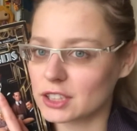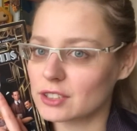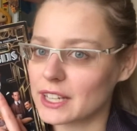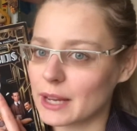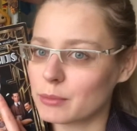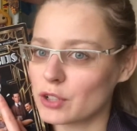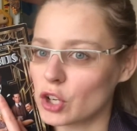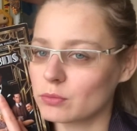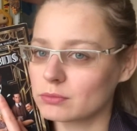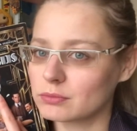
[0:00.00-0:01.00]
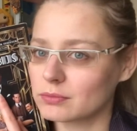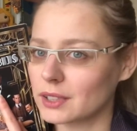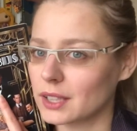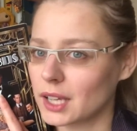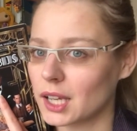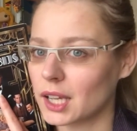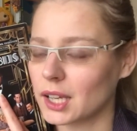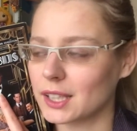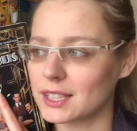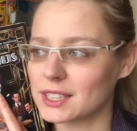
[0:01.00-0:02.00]
DiCaprio
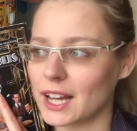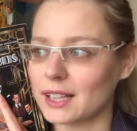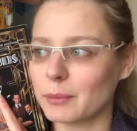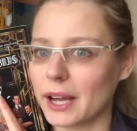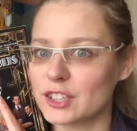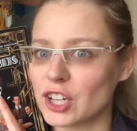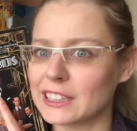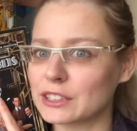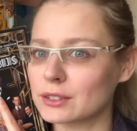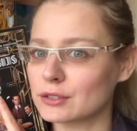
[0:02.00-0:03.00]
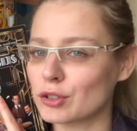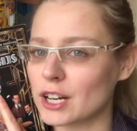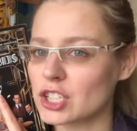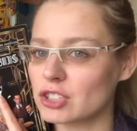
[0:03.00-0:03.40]
he's kind of my childhood crush